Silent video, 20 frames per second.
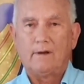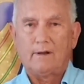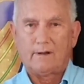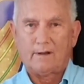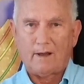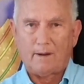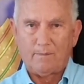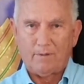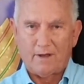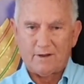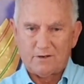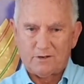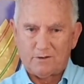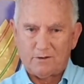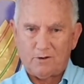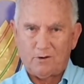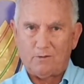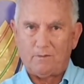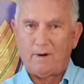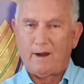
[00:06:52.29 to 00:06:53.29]
God bless
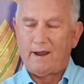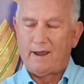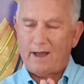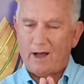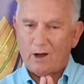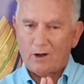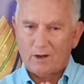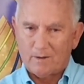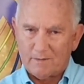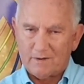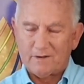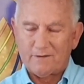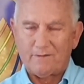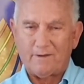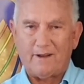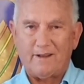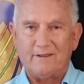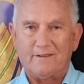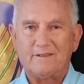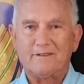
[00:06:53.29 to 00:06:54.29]
you, my alchemist
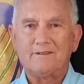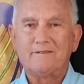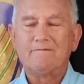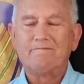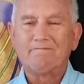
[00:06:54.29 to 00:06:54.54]
friends.